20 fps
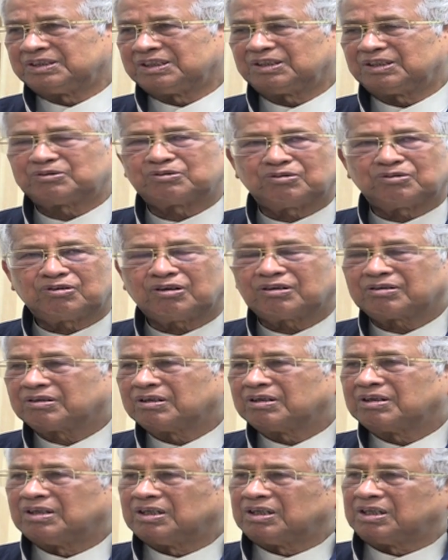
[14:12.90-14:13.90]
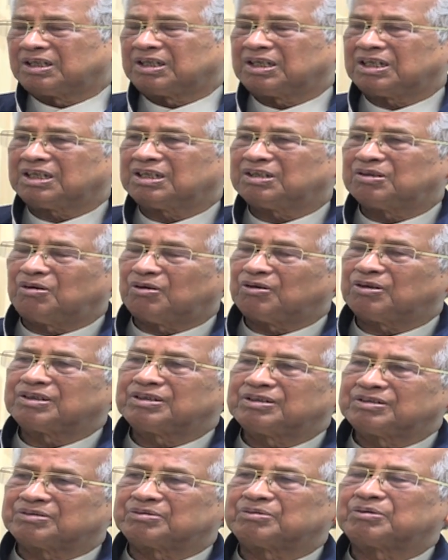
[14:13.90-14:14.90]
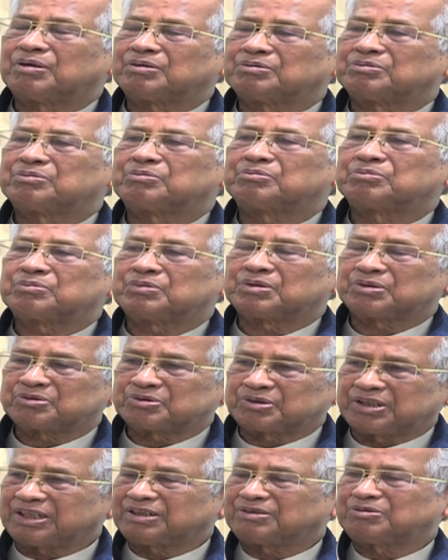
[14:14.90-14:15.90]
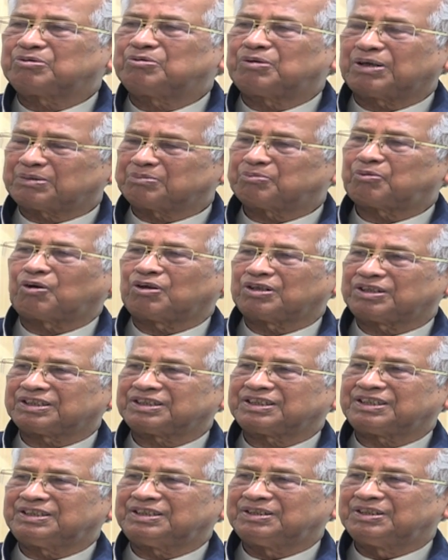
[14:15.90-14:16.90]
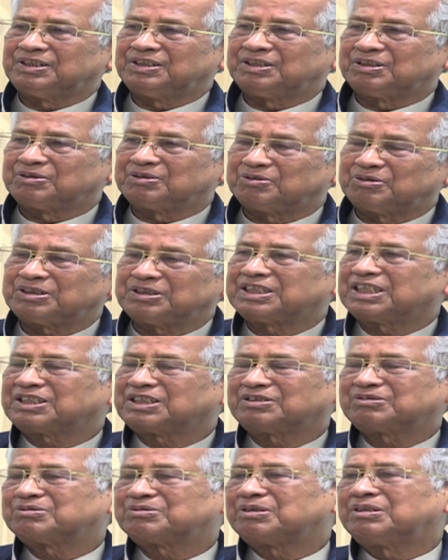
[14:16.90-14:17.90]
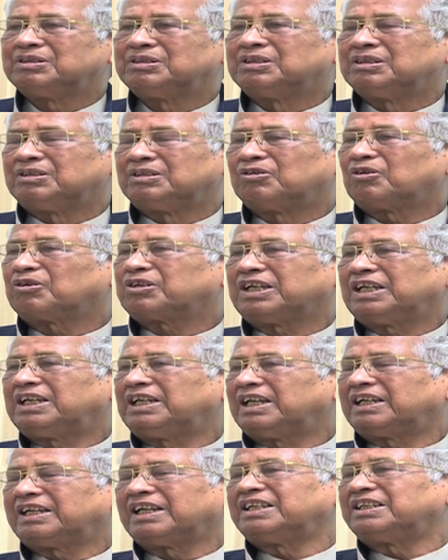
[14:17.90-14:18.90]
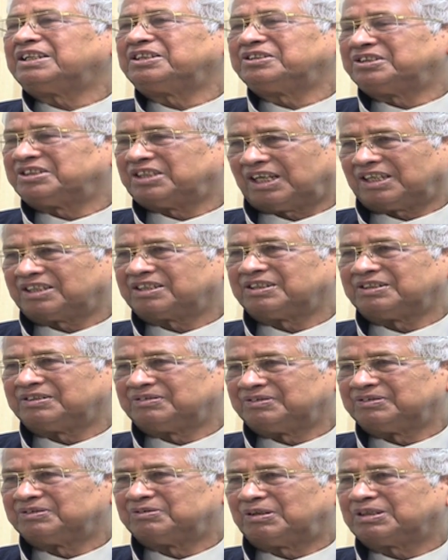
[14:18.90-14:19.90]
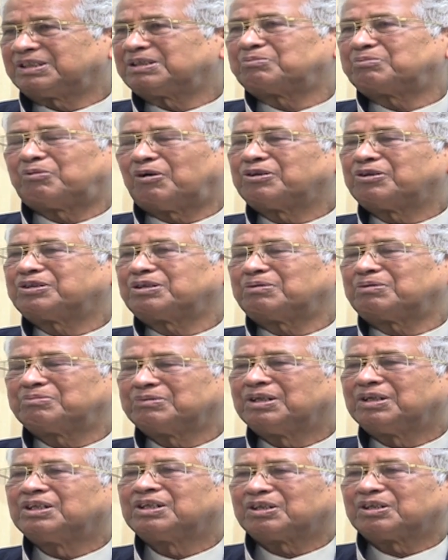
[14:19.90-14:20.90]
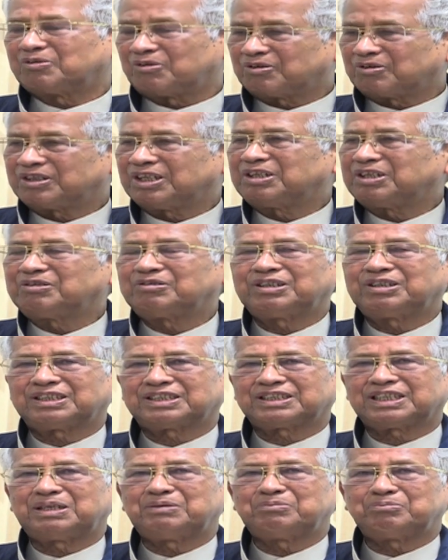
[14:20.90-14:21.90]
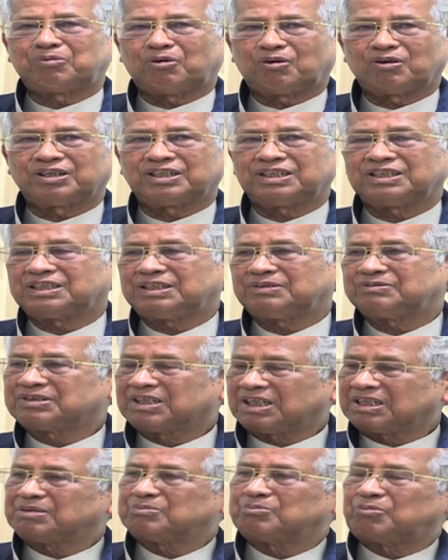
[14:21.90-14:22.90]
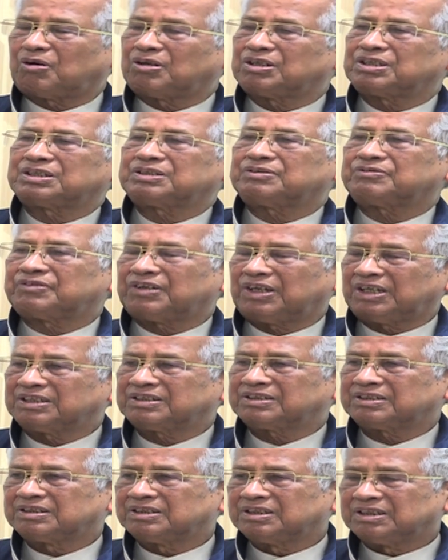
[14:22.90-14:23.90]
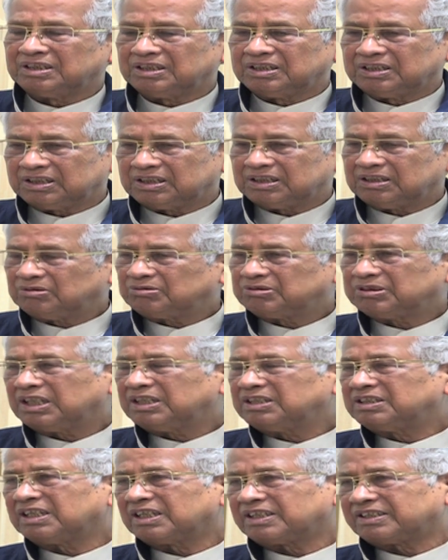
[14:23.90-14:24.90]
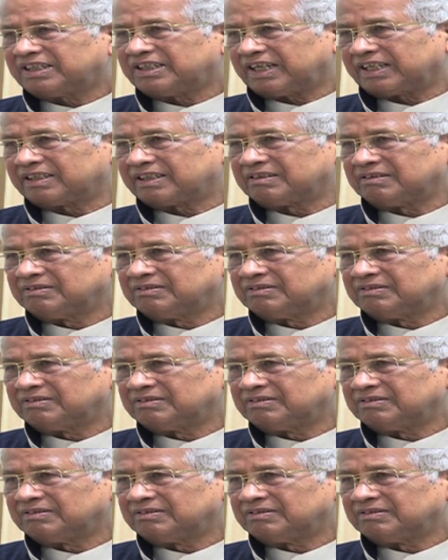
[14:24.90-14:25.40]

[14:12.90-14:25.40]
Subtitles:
It should not go on, stick to one policy which has not yielded any result. What's the point of continuing the same policy? If certain policy fails, you change the track